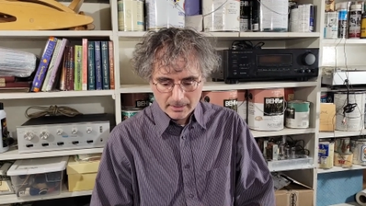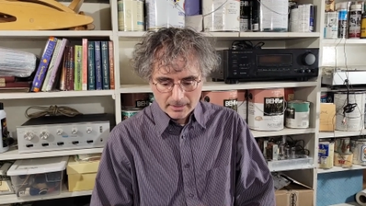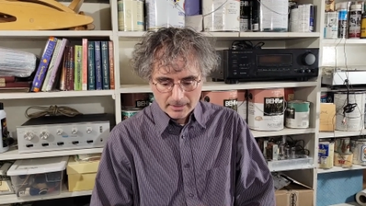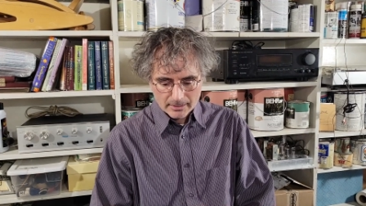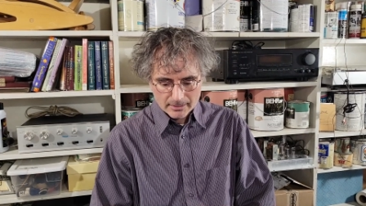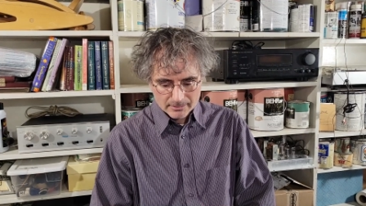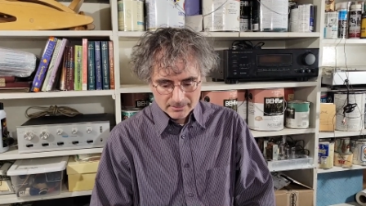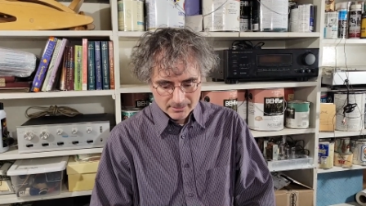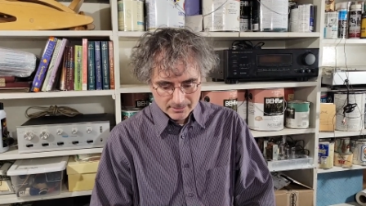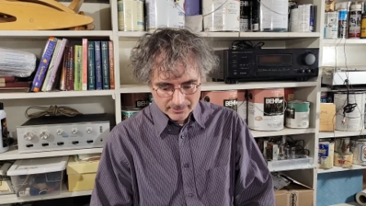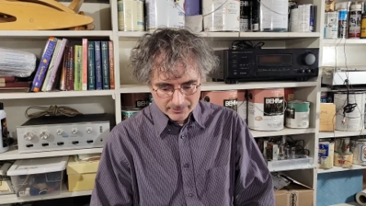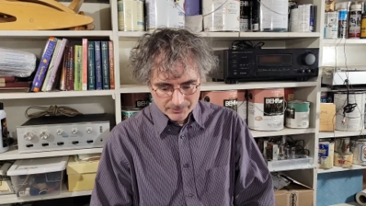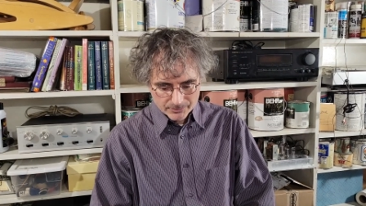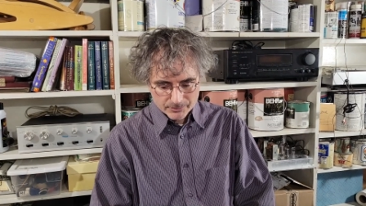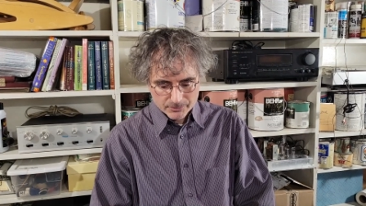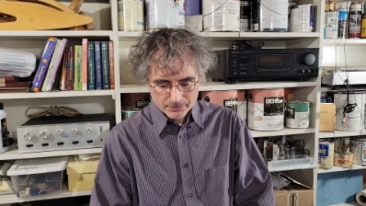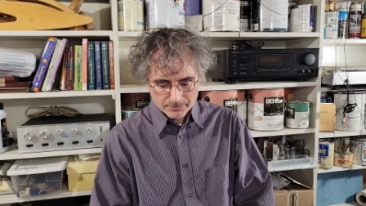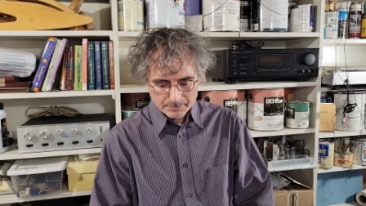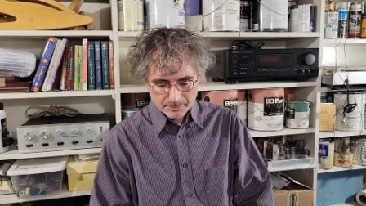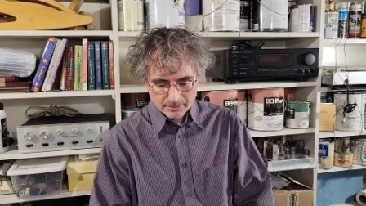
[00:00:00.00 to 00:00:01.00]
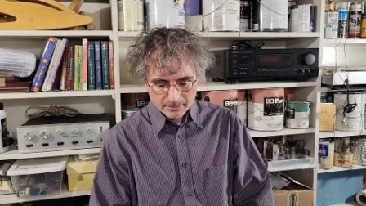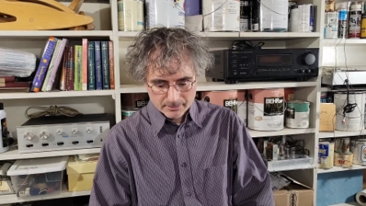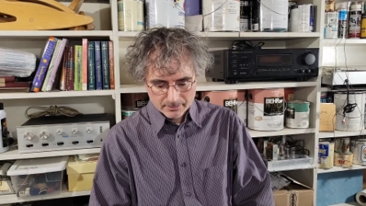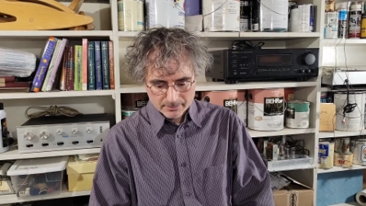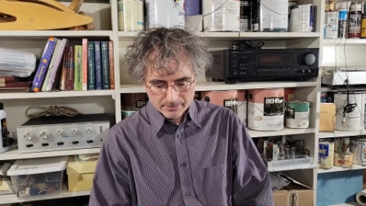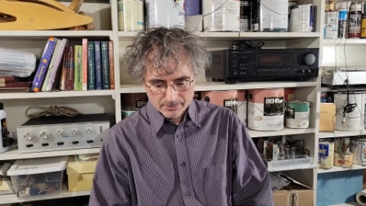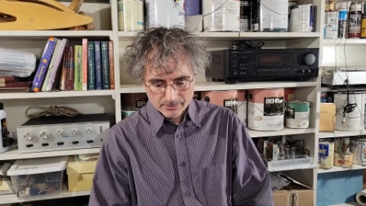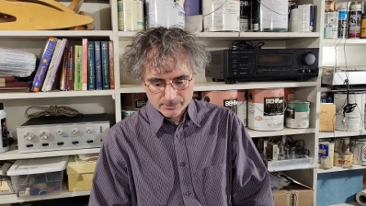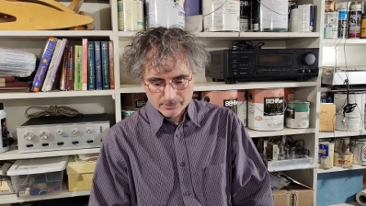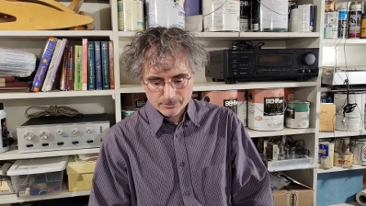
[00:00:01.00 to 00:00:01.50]
unless your
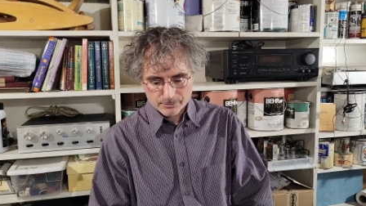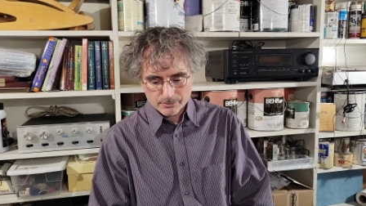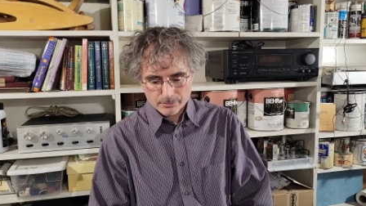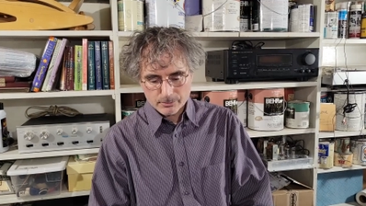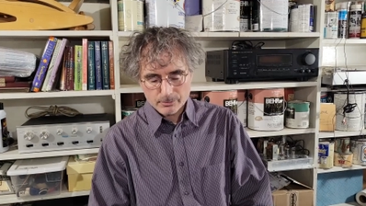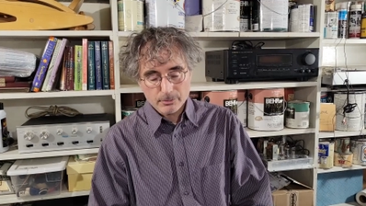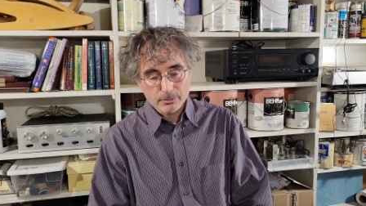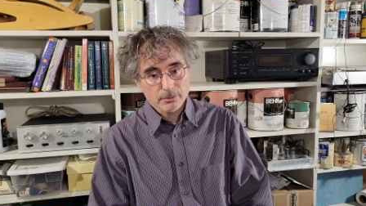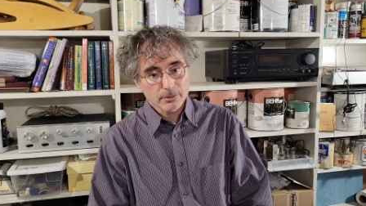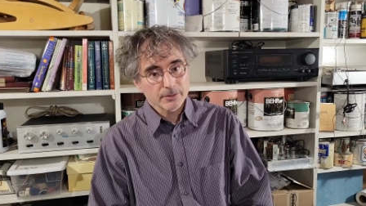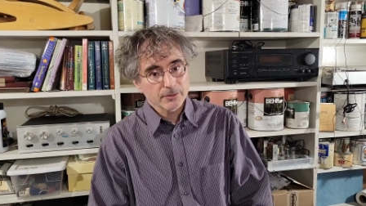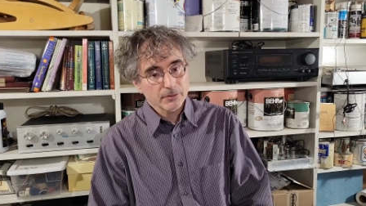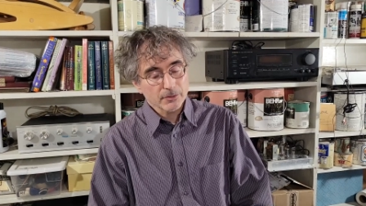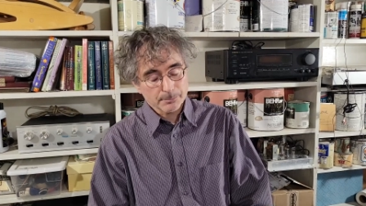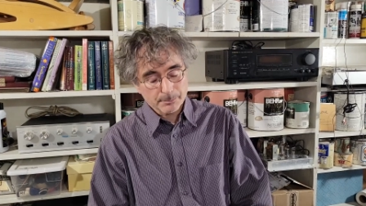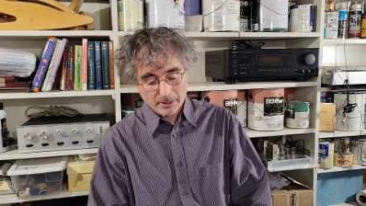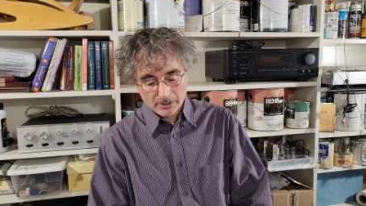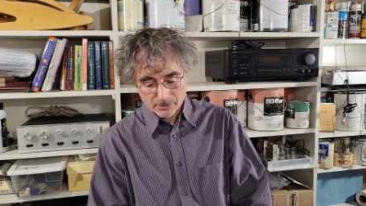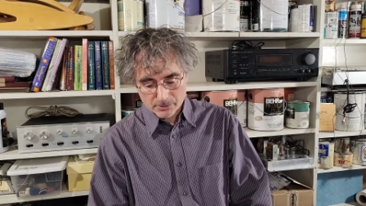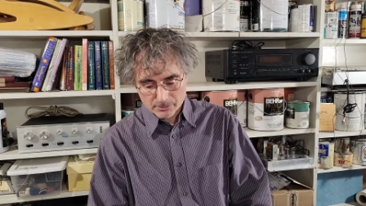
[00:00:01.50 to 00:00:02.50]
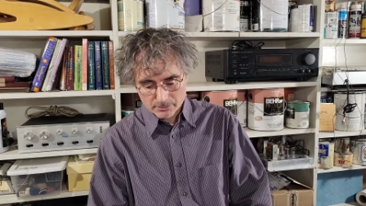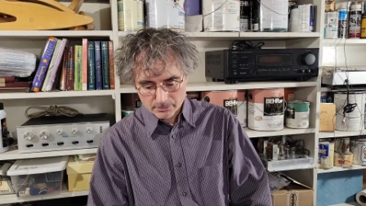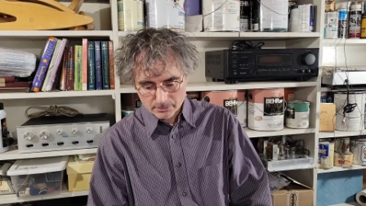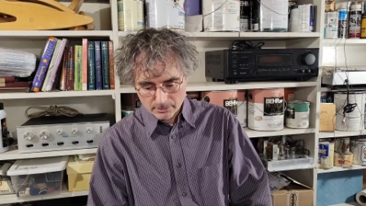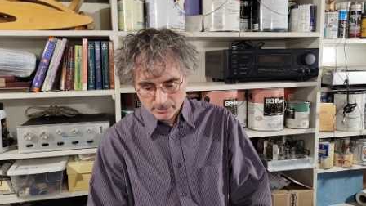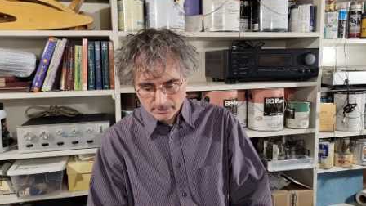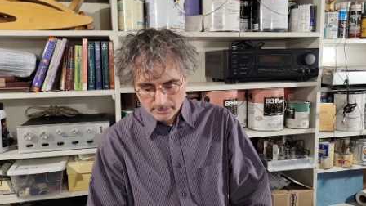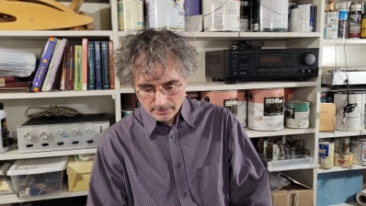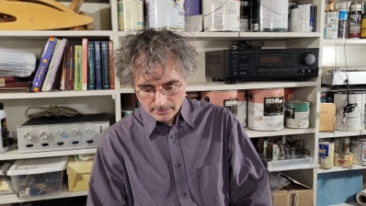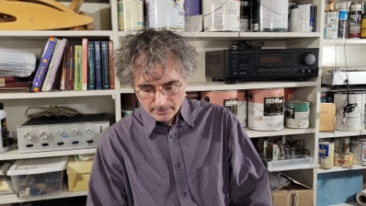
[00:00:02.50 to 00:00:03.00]
speakers are truly
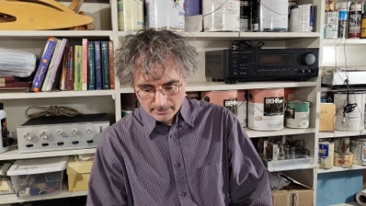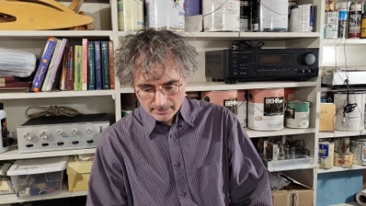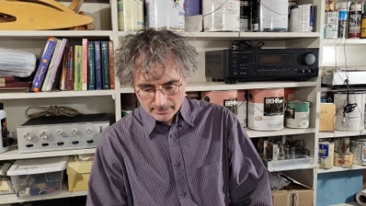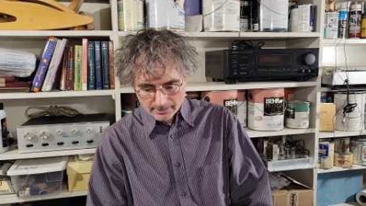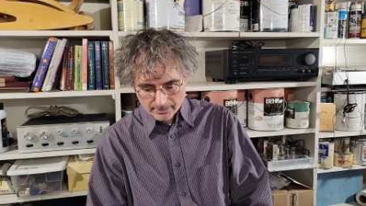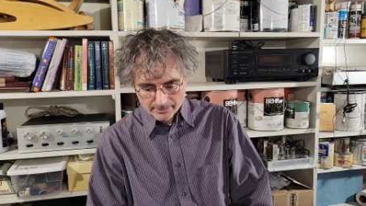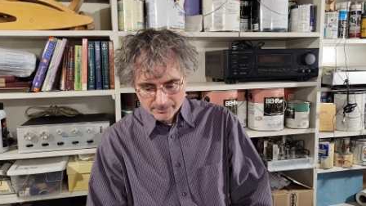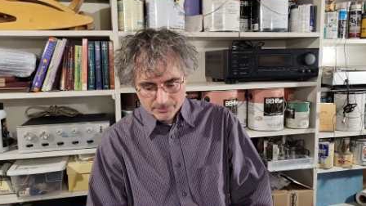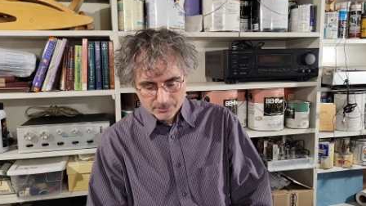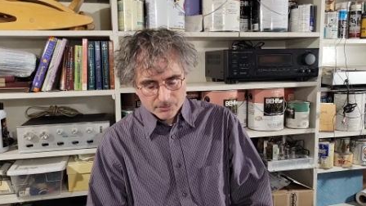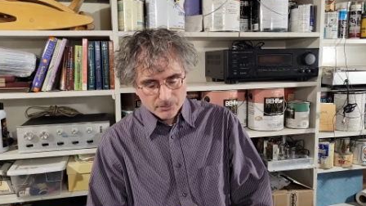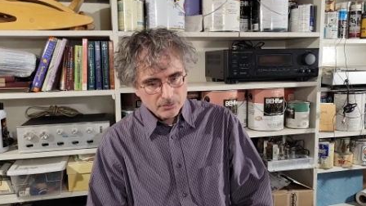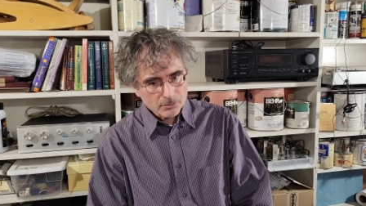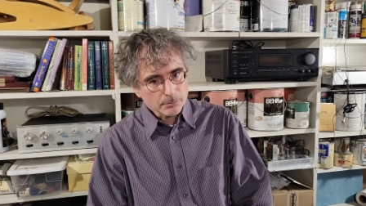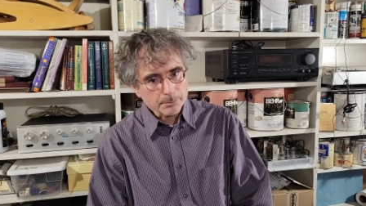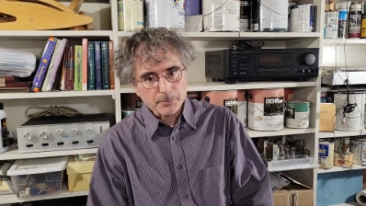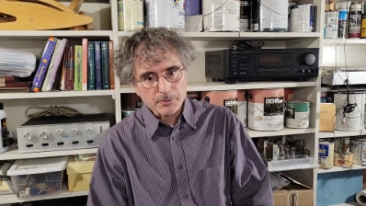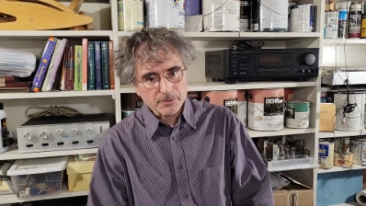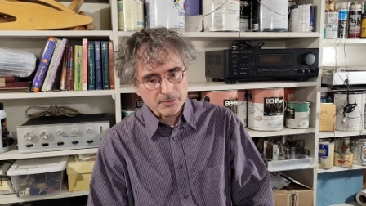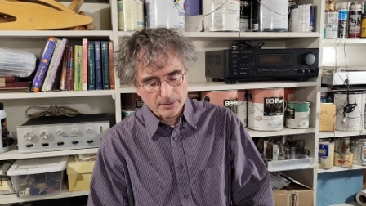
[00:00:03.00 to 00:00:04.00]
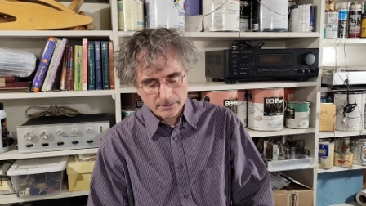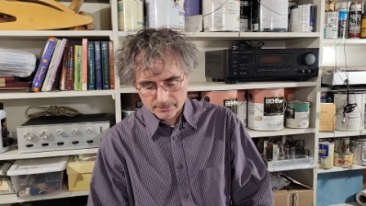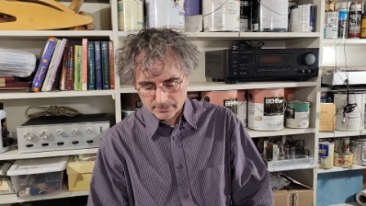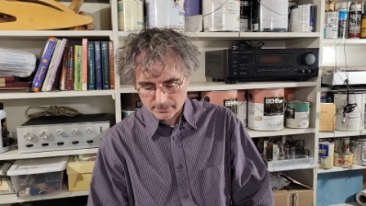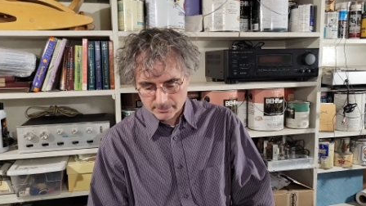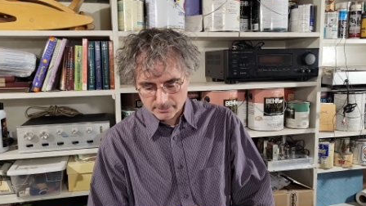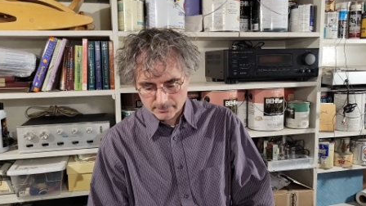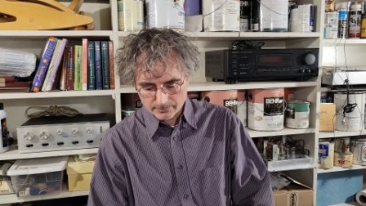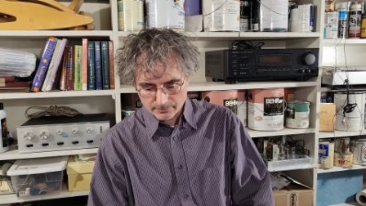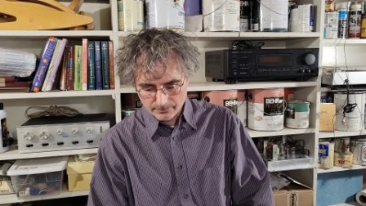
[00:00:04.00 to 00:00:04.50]
special and super
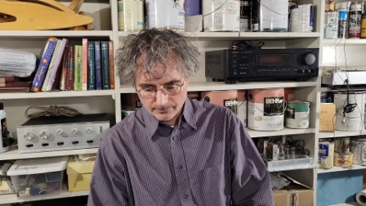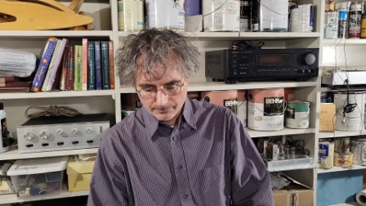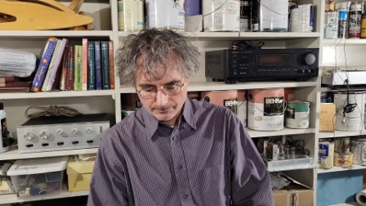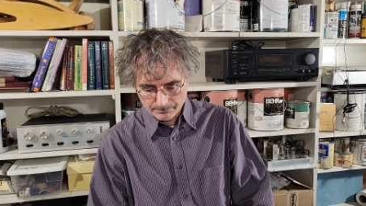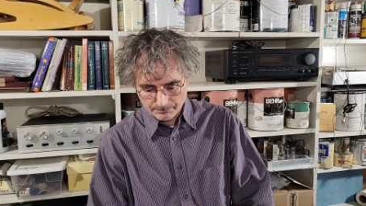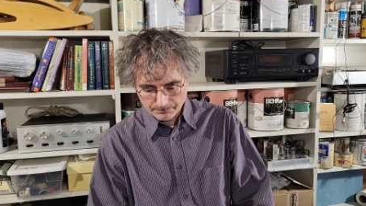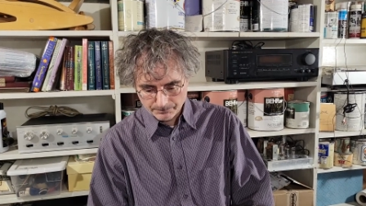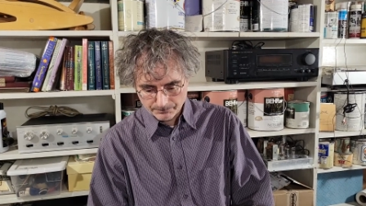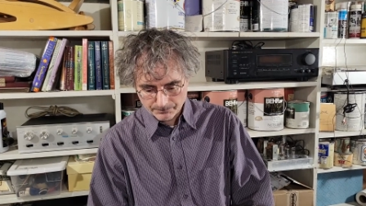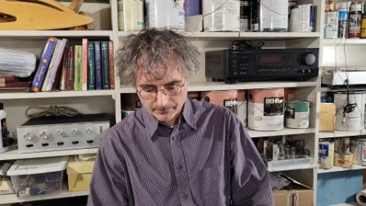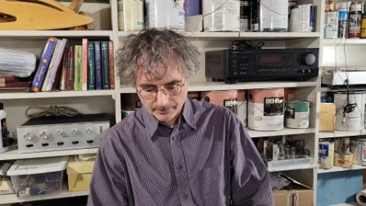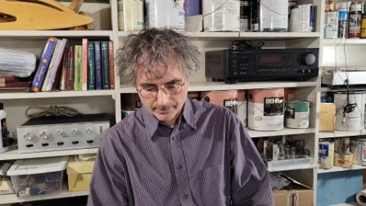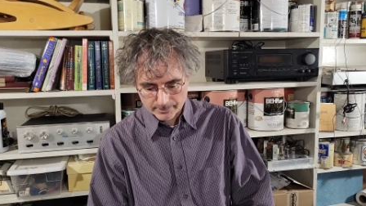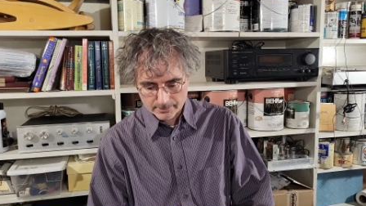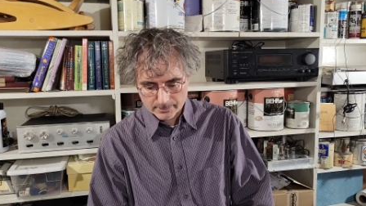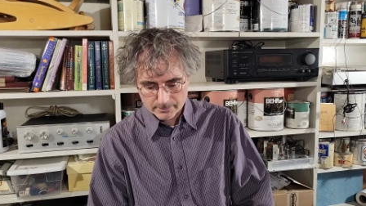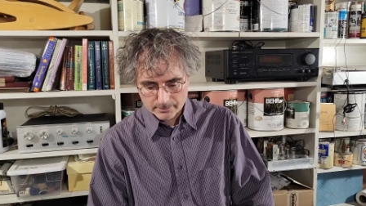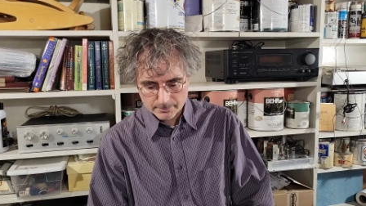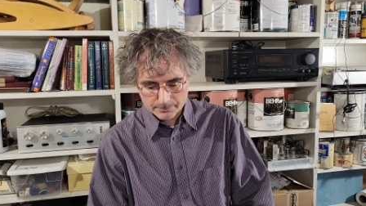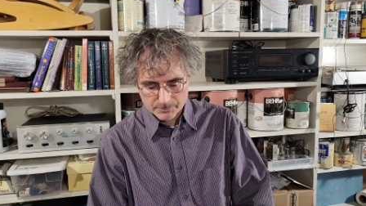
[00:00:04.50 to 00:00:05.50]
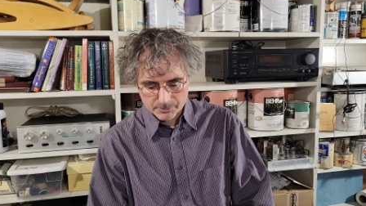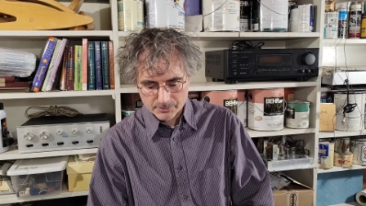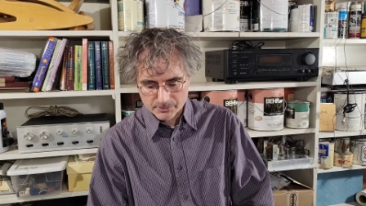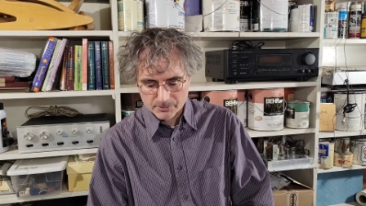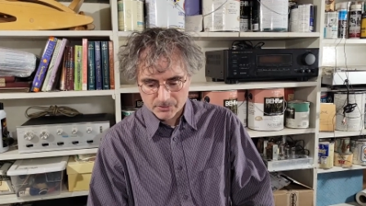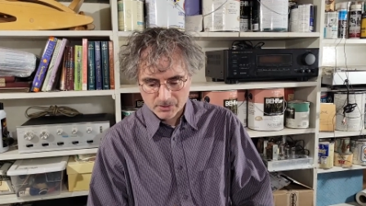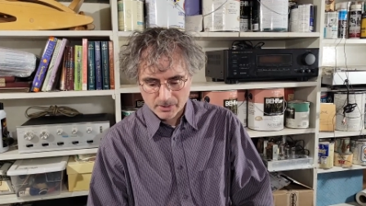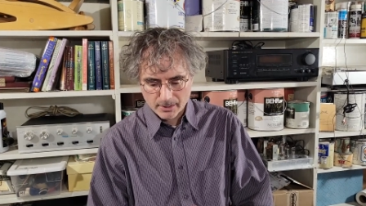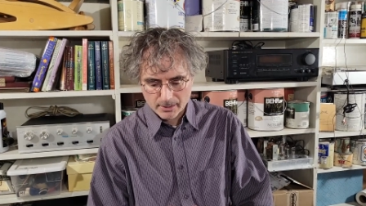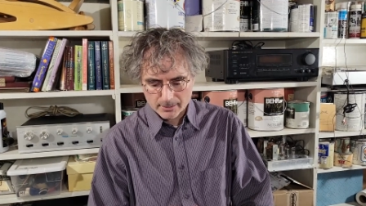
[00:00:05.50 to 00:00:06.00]
sensitive, like Klipsch,
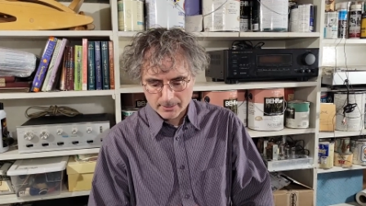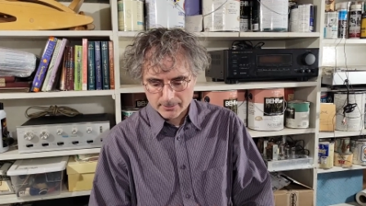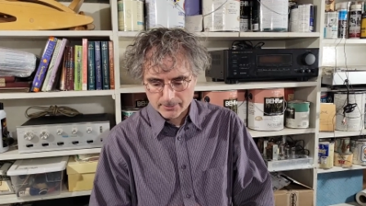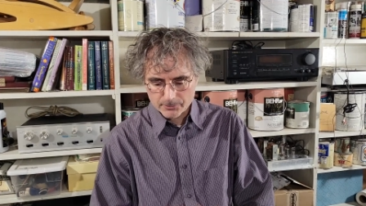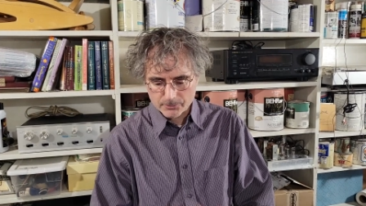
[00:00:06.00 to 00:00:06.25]
Lascalas,